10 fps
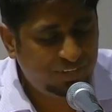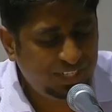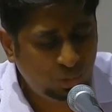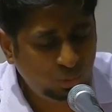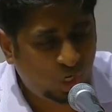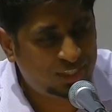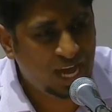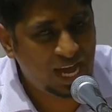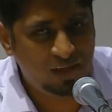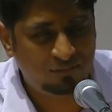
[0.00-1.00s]
If we do
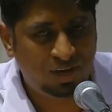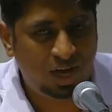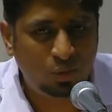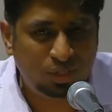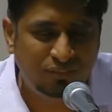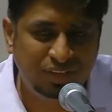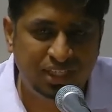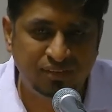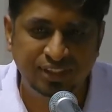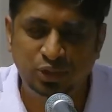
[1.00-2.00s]
not have, how
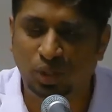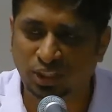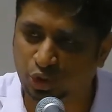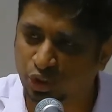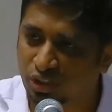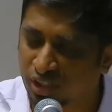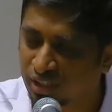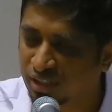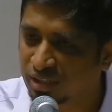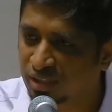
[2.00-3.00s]
can we give it to our
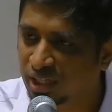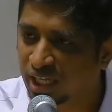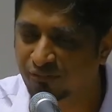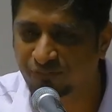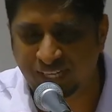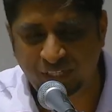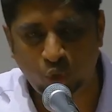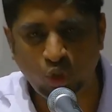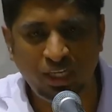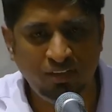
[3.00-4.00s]
children? If
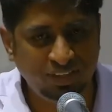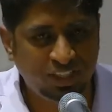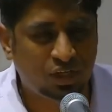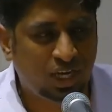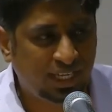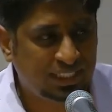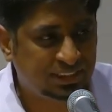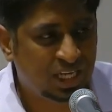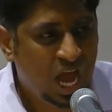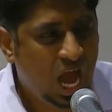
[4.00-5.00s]
we don't live in
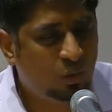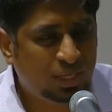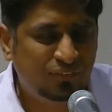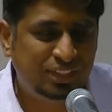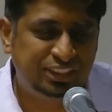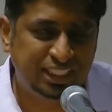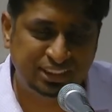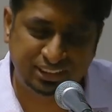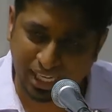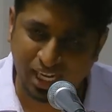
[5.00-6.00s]
Christ, how can we
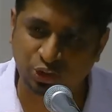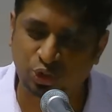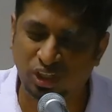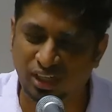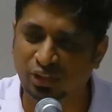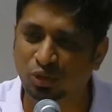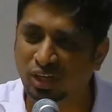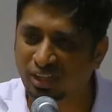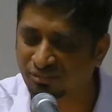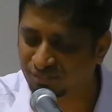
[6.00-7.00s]
just tell our children
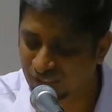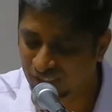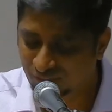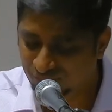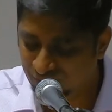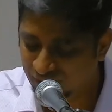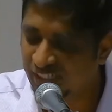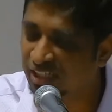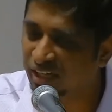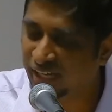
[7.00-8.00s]
to live
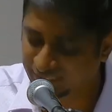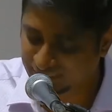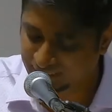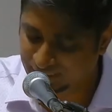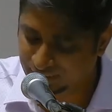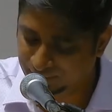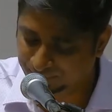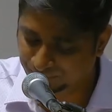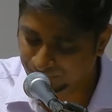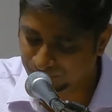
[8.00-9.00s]
in Christ?